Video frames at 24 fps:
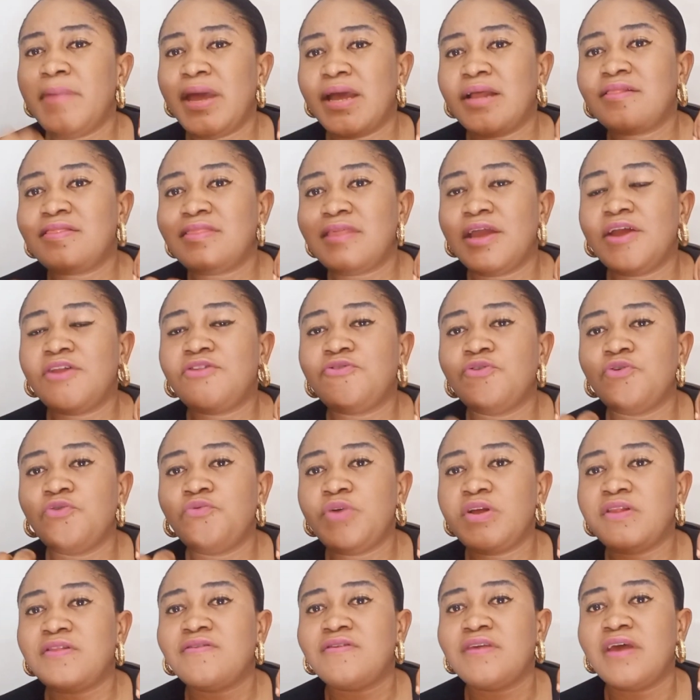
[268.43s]
maintain,
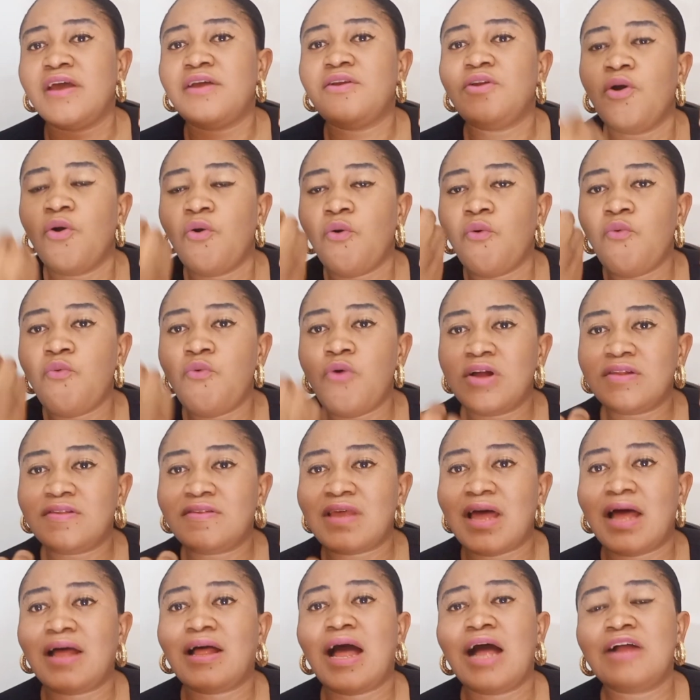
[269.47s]
to retain
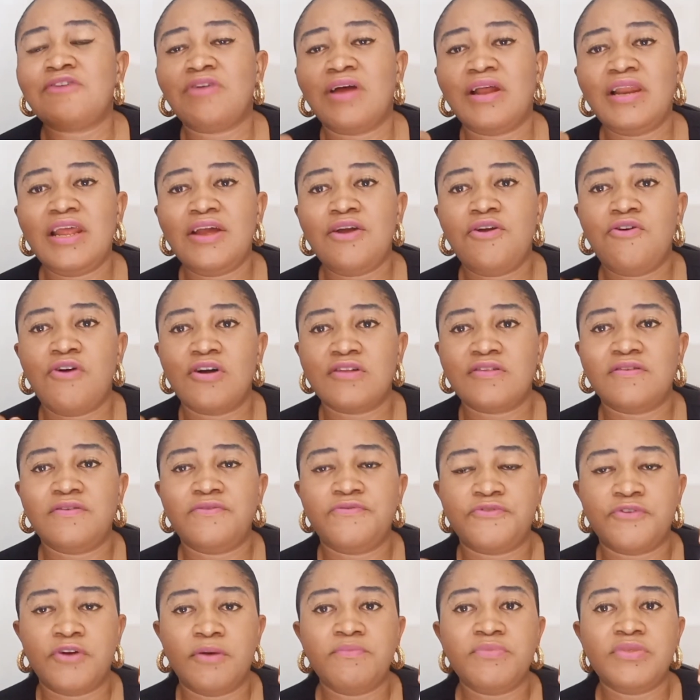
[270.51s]
water actually
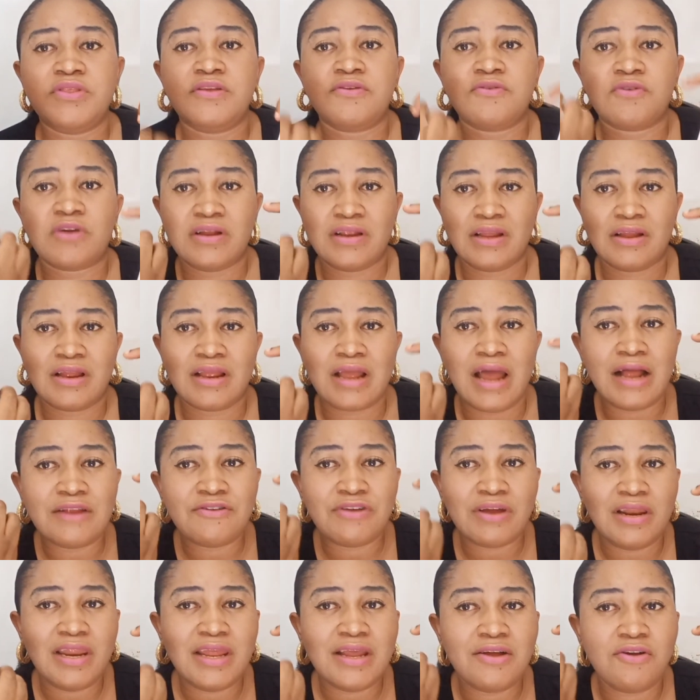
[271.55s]
gotten from
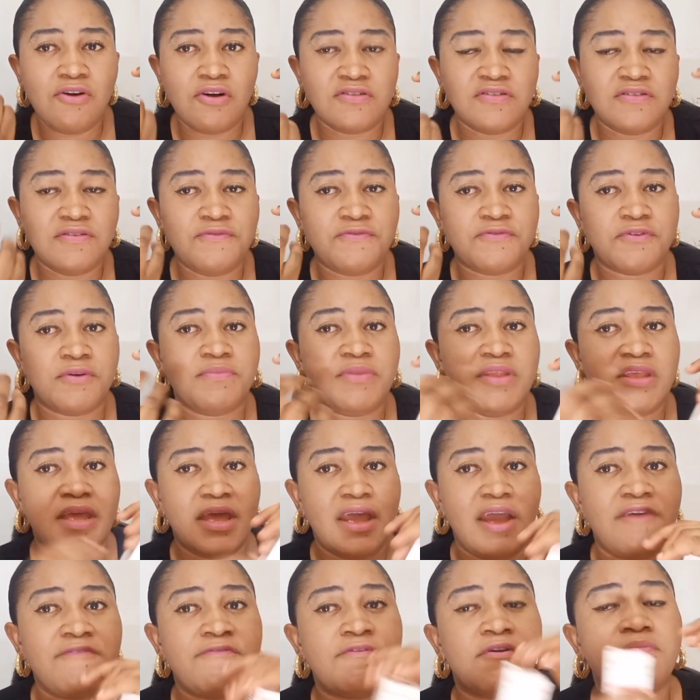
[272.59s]
the
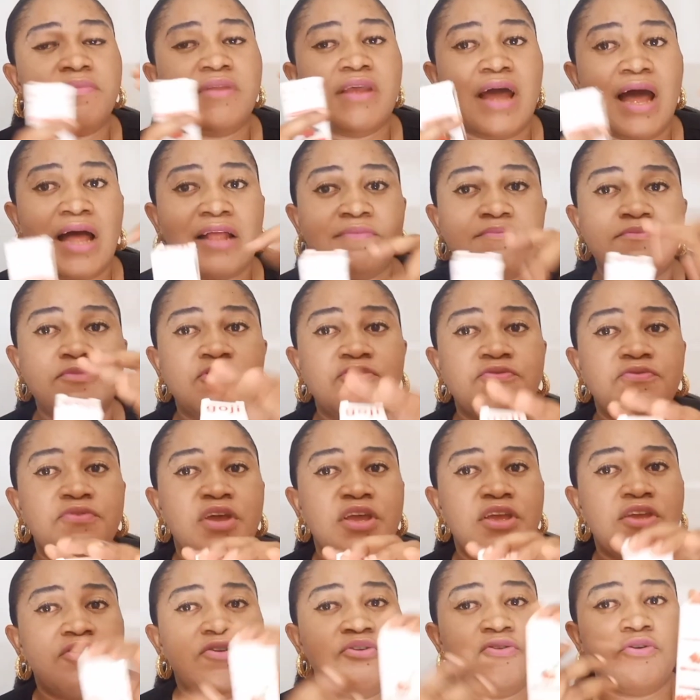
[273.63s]
air, from the
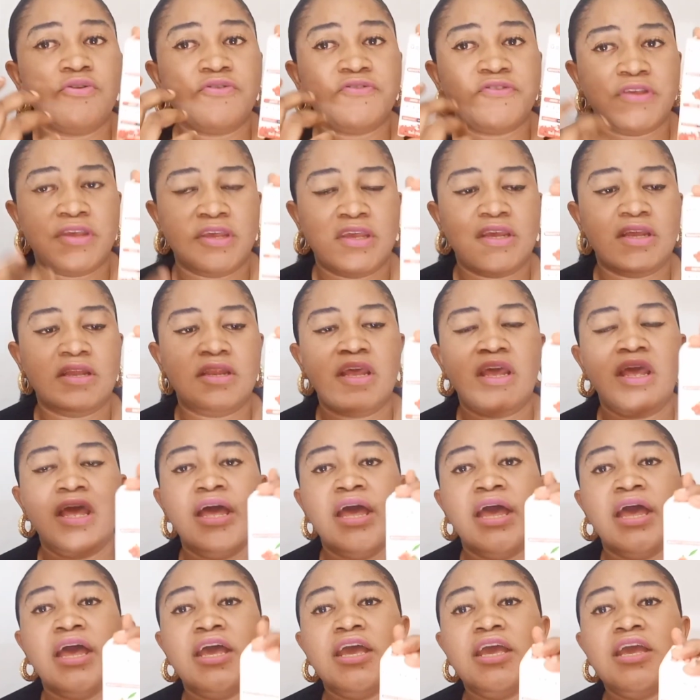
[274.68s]
atmosphere in your skin.
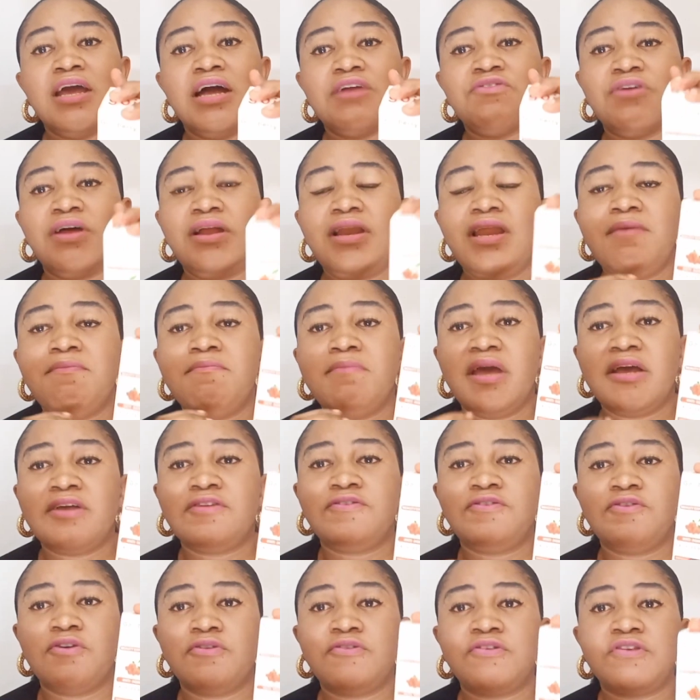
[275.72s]
It actually
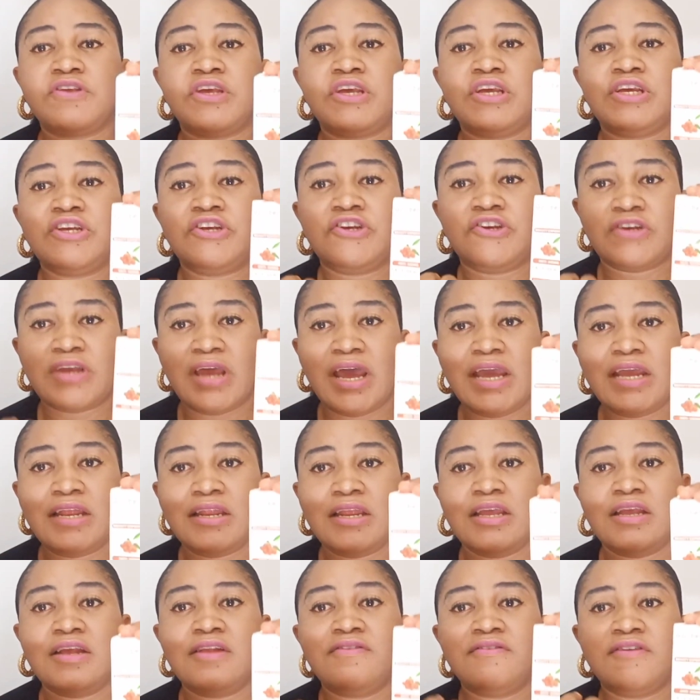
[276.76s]
makes your skin
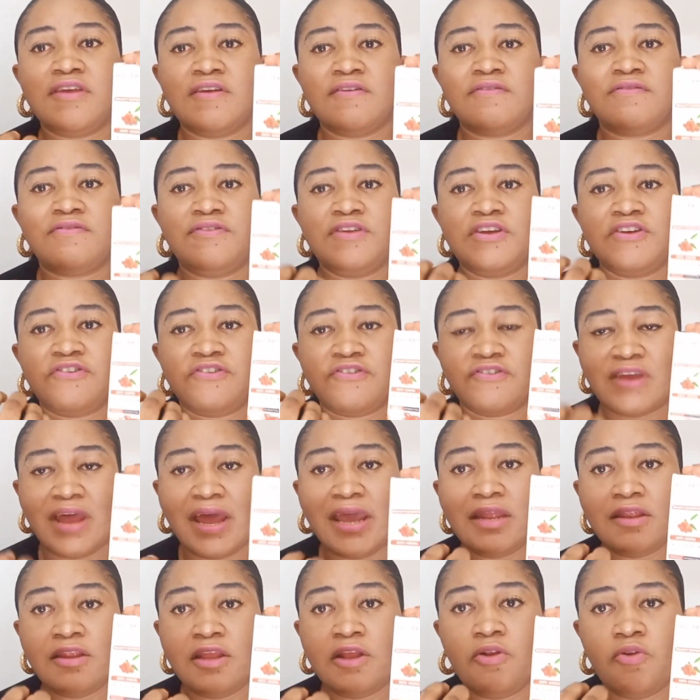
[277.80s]
shiny. It gives this
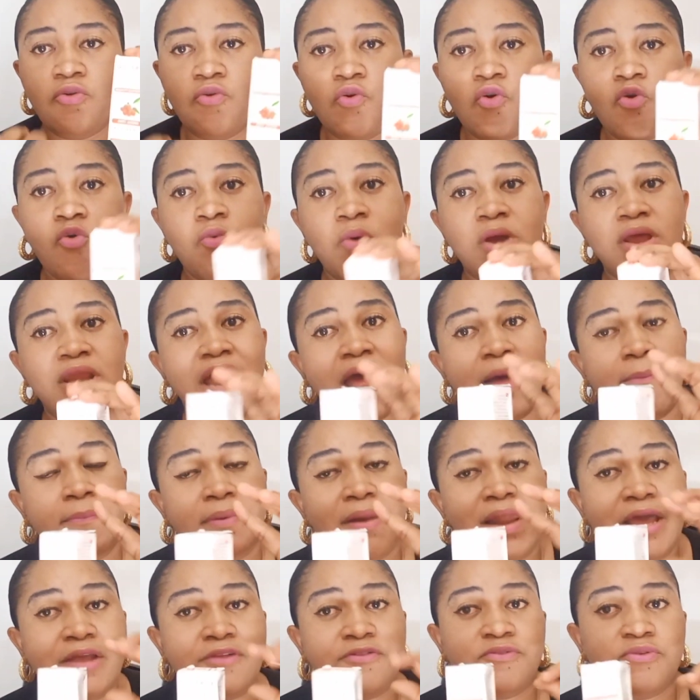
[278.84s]
shiny look when
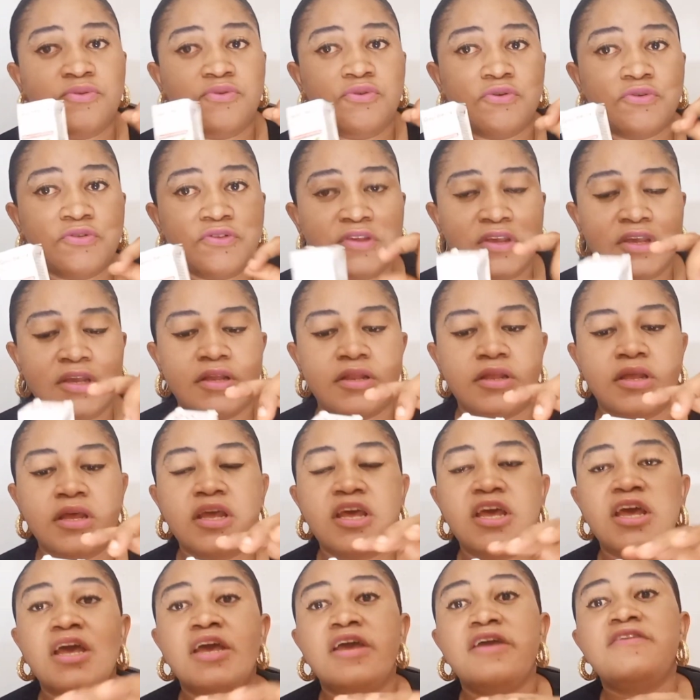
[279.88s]
applied to your skin.
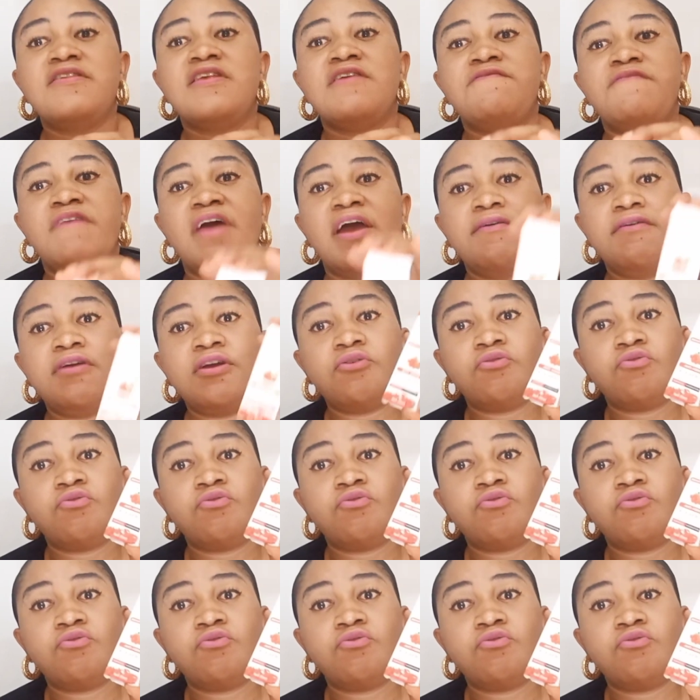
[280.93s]
It's a